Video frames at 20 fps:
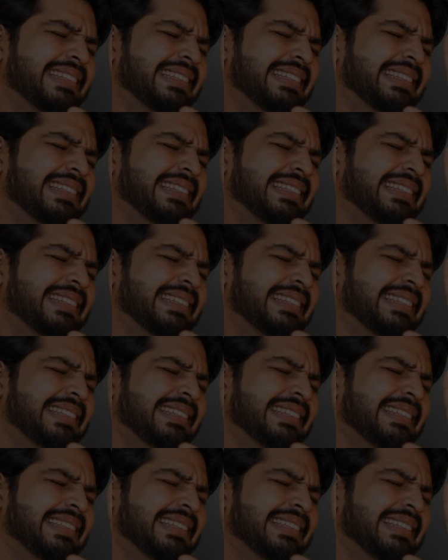
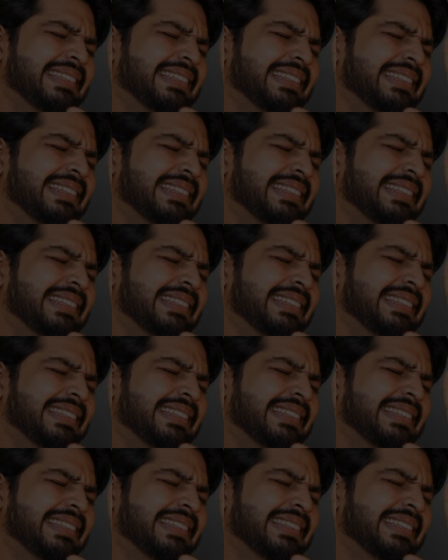
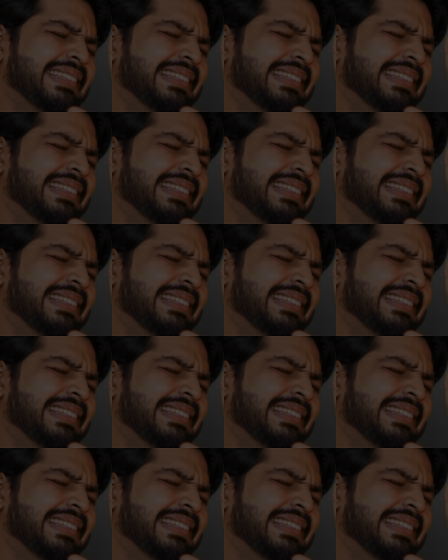Nothing is said.